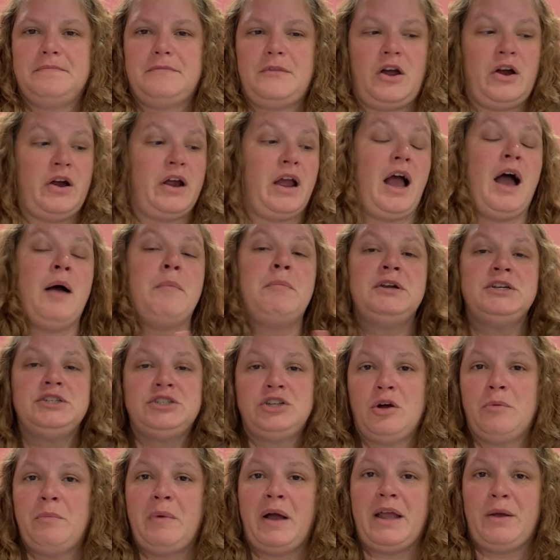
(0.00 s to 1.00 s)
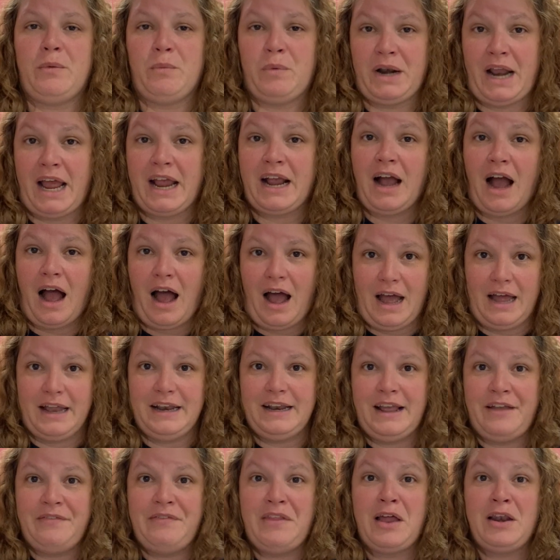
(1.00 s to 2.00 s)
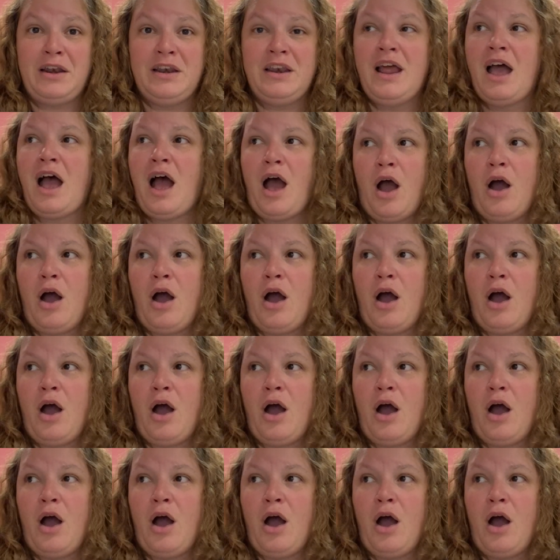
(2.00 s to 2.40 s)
All right, I'm gonna show what I got, and then